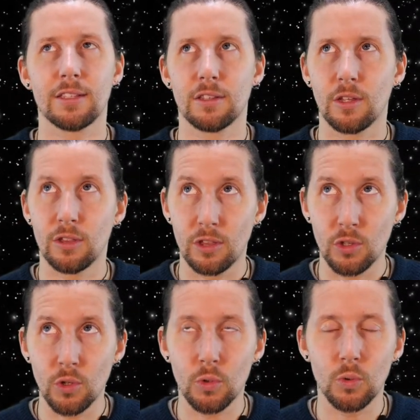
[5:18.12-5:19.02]

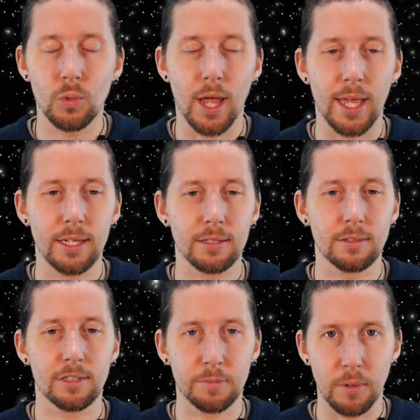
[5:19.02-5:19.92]
new, like,
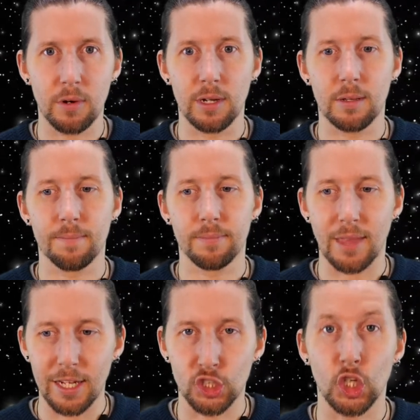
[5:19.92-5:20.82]
spirit,
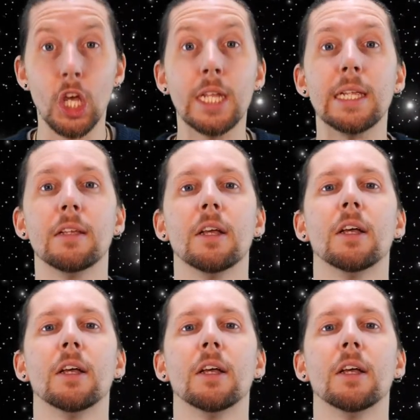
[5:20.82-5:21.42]
that journey